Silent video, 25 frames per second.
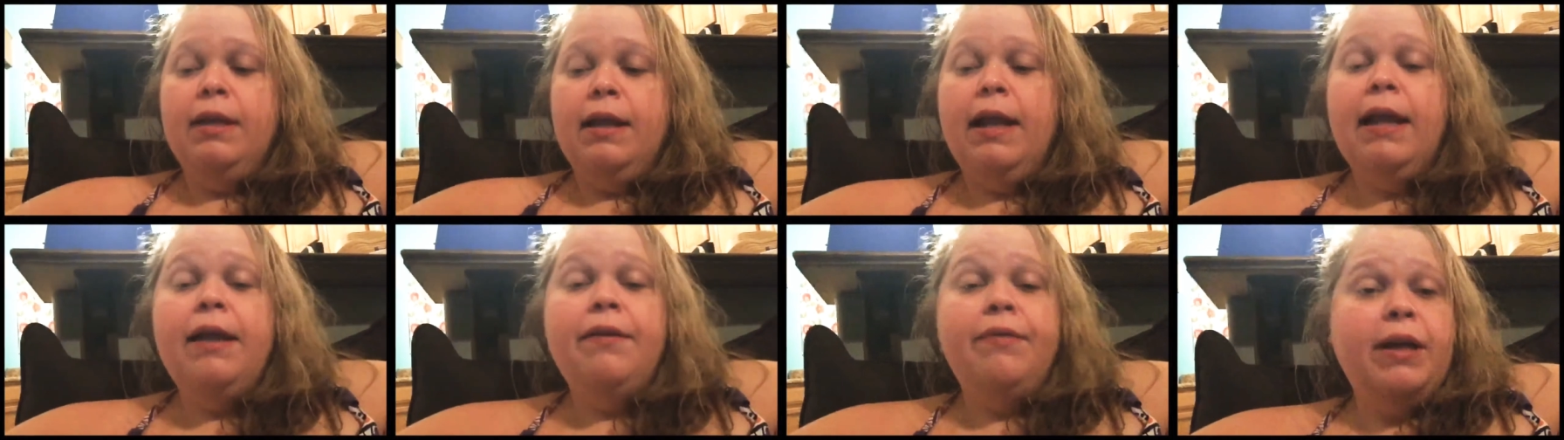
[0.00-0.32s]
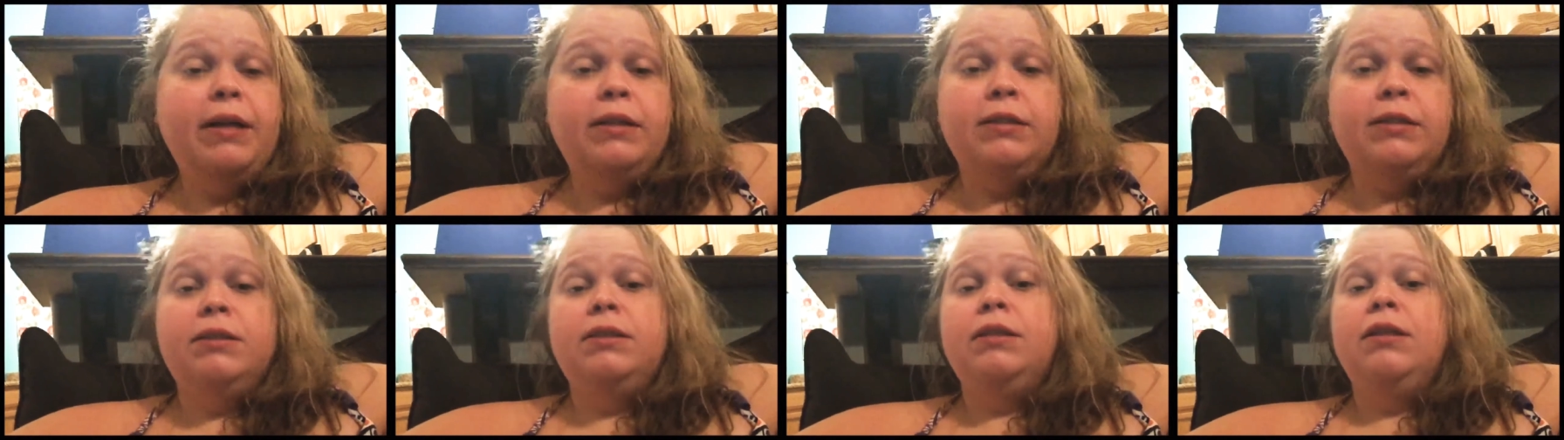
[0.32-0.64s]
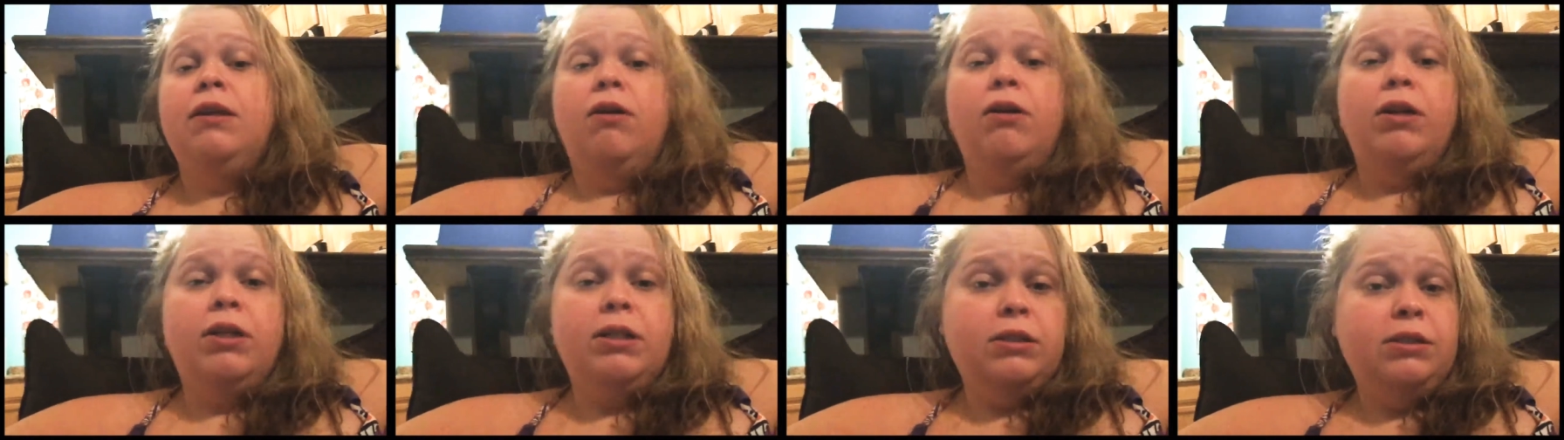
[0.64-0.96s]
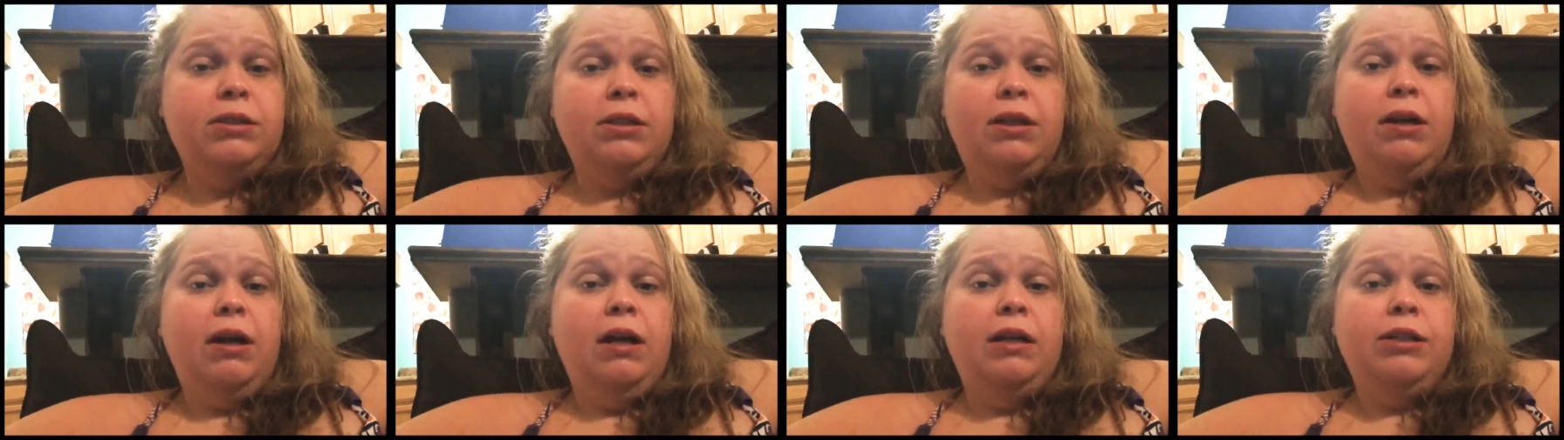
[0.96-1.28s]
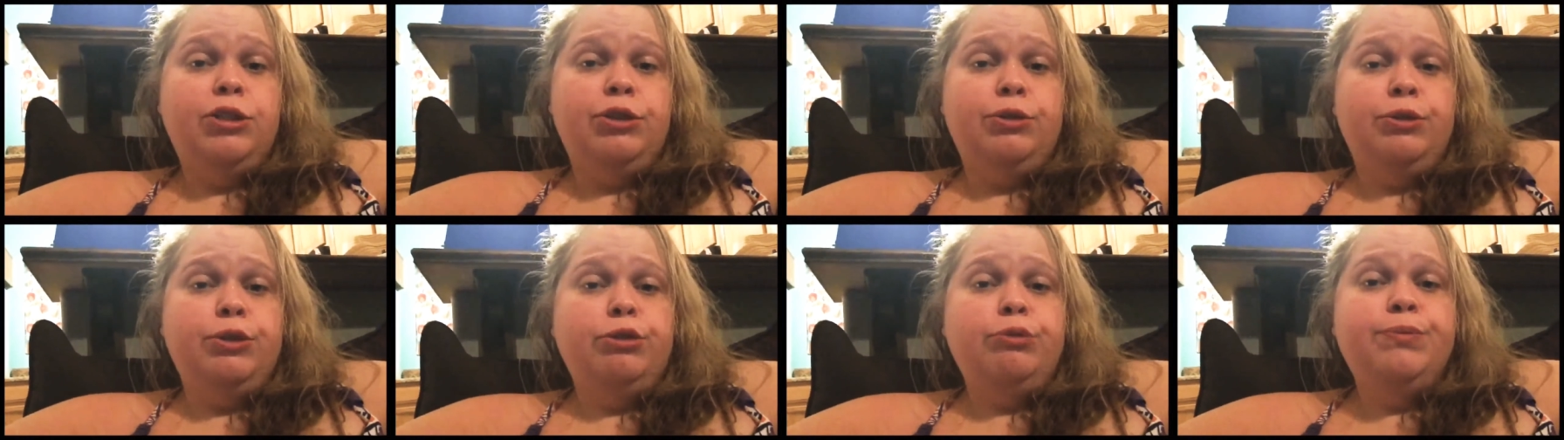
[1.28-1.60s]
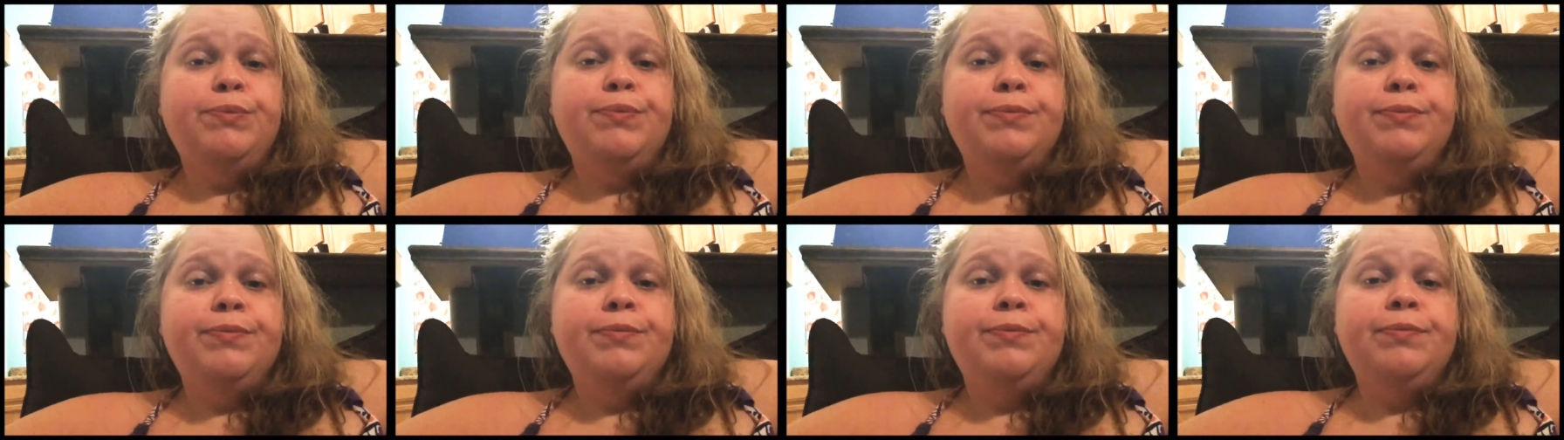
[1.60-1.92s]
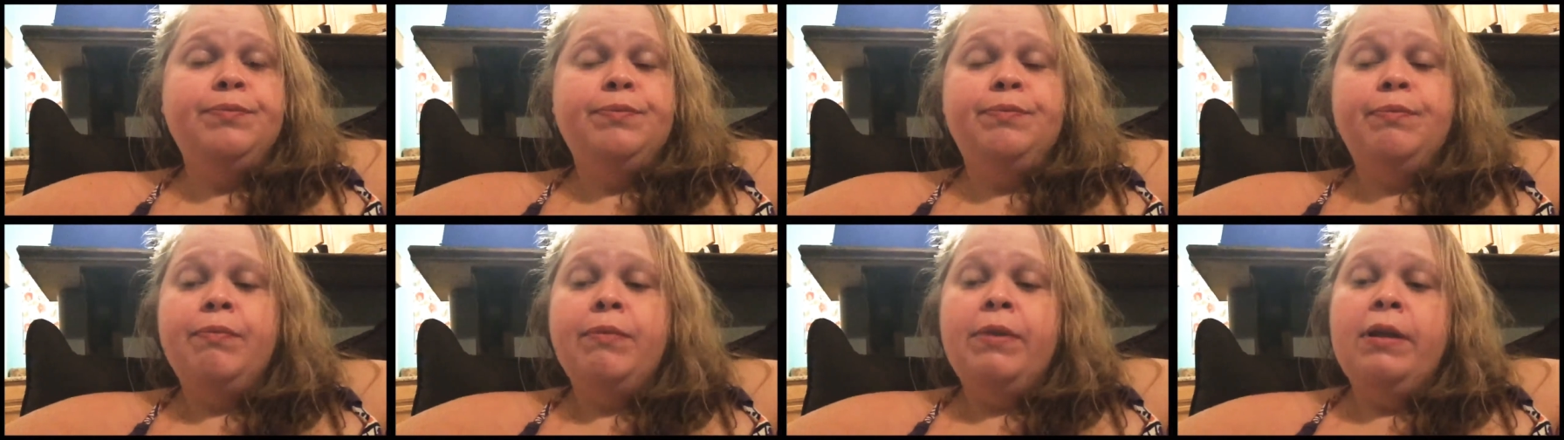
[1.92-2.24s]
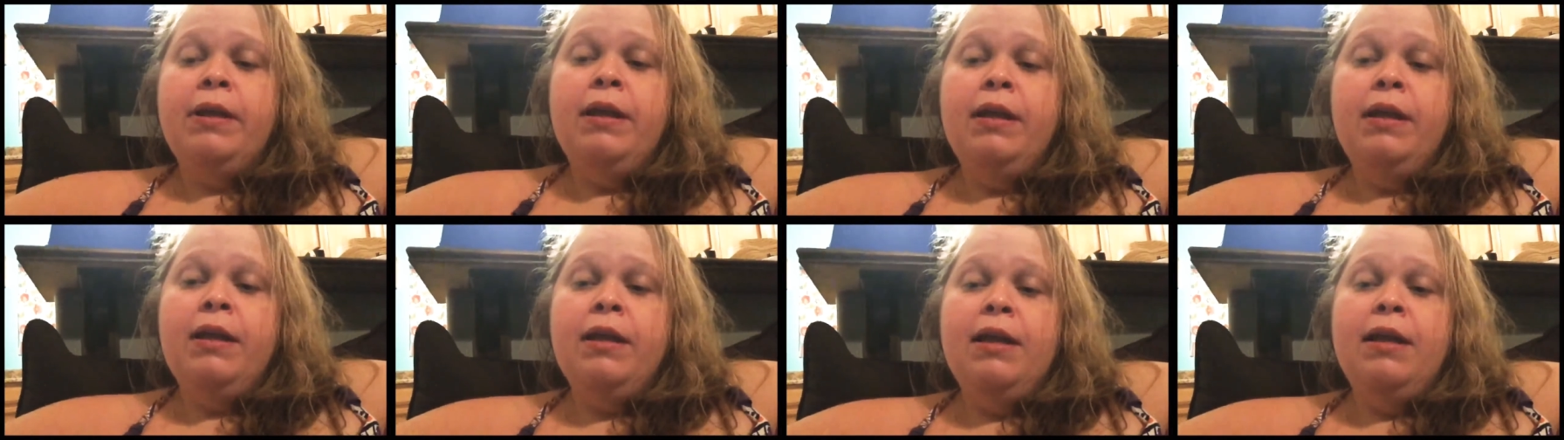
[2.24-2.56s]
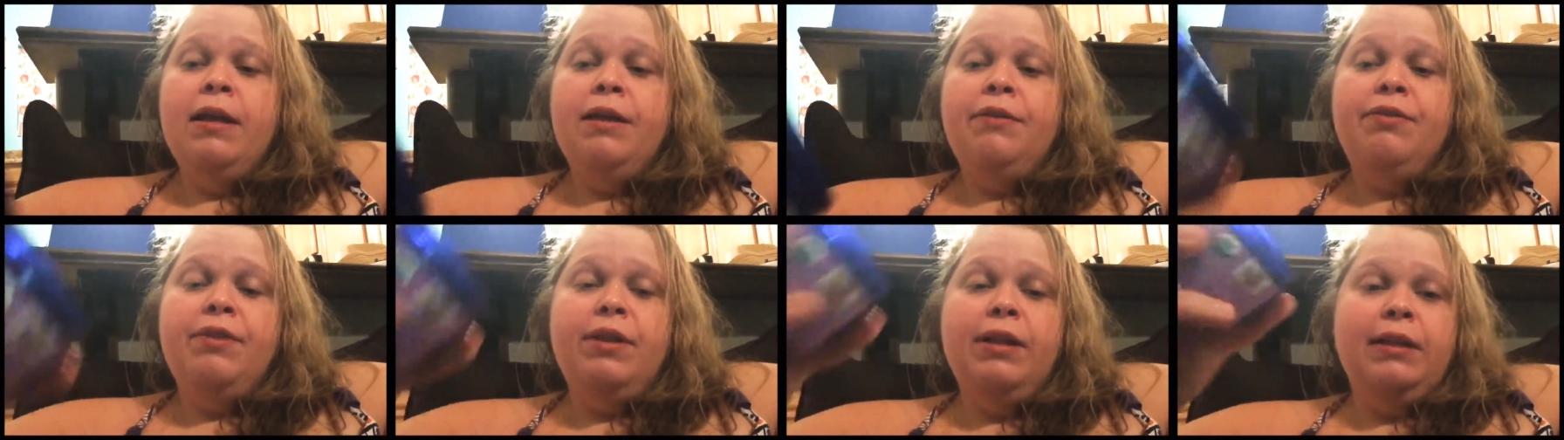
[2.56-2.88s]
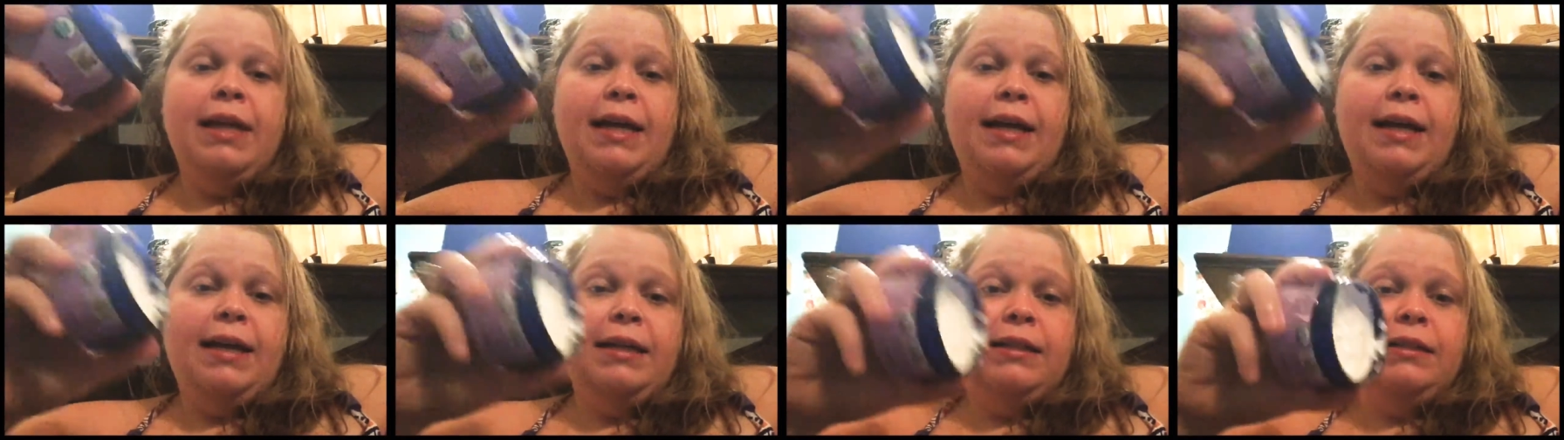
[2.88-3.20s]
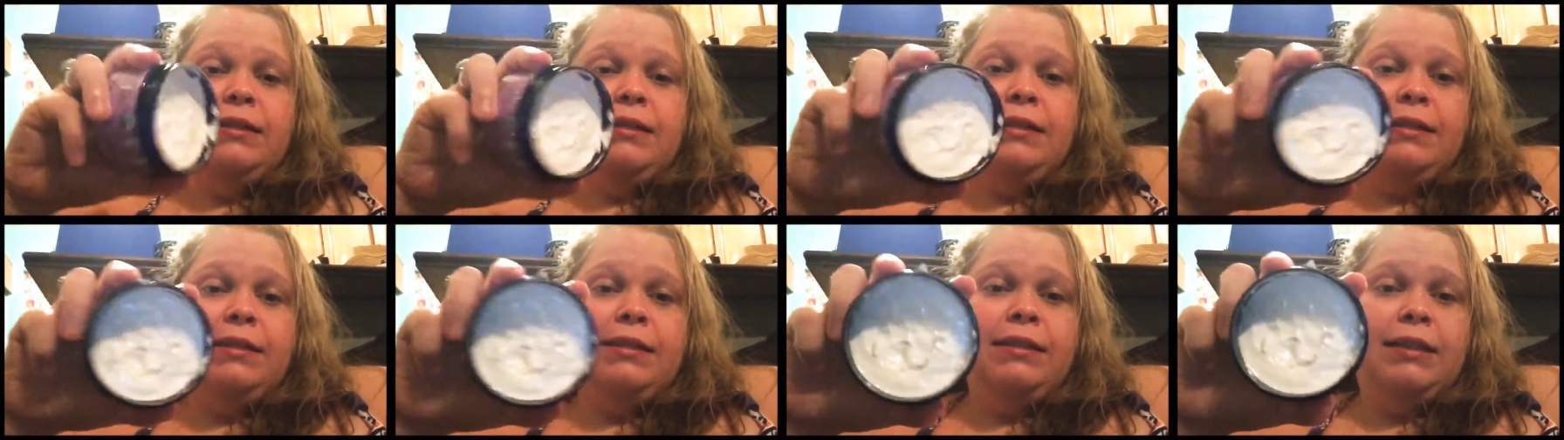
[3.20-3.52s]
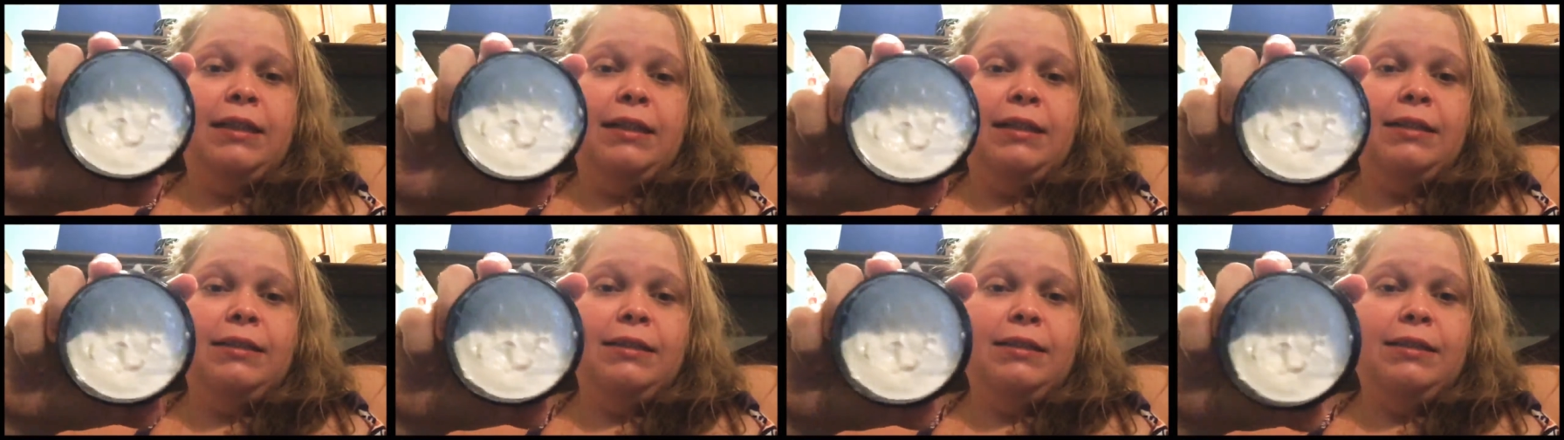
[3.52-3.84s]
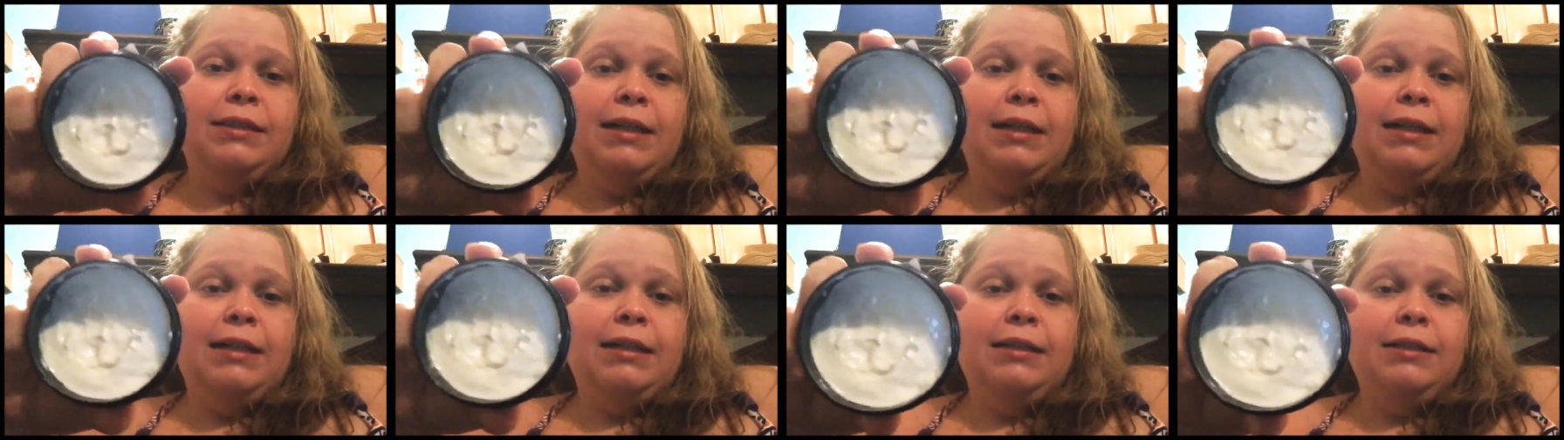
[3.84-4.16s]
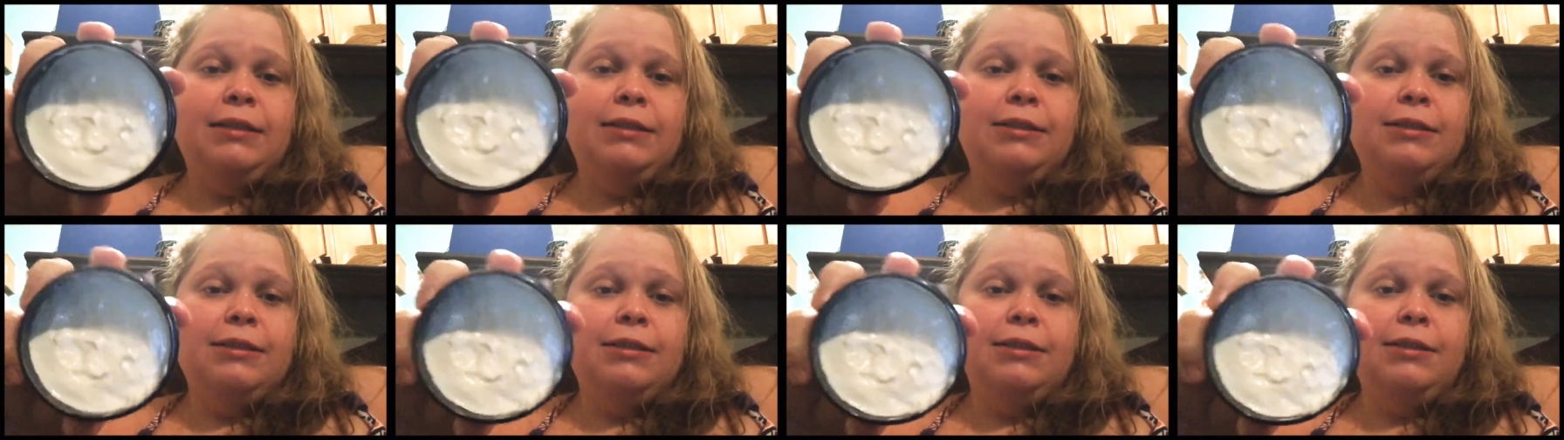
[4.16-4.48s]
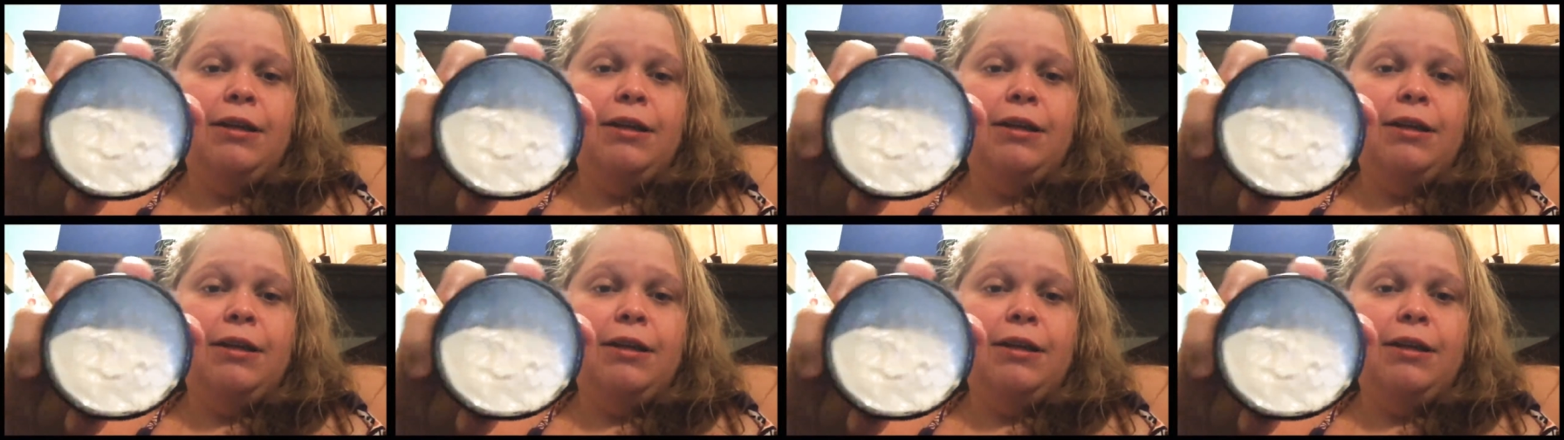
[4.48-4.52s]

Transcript: And that's the honest truth. Like I said, this is